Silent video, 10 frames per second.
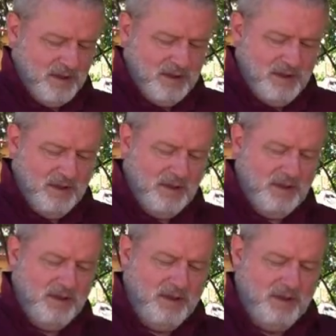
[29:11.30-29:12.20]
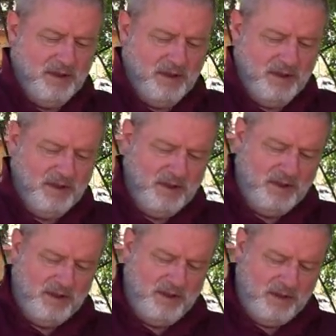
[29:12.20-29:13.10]
it wasn't that
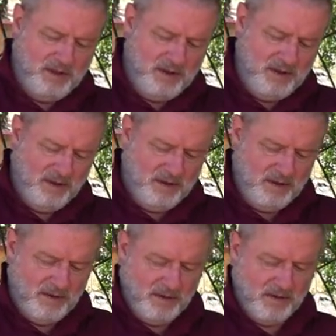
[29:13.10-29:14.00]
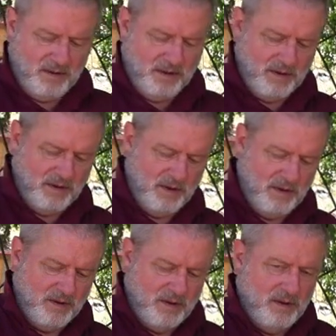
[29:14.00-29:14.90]
the beaver at that point
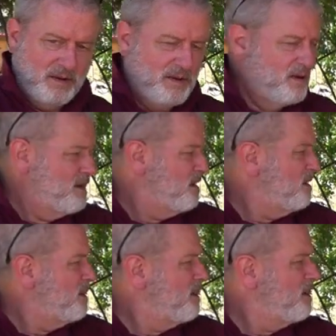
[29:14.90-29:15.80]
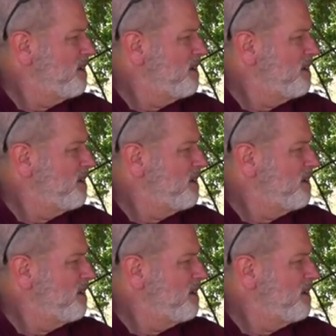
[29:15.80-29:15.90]
meant that much to me.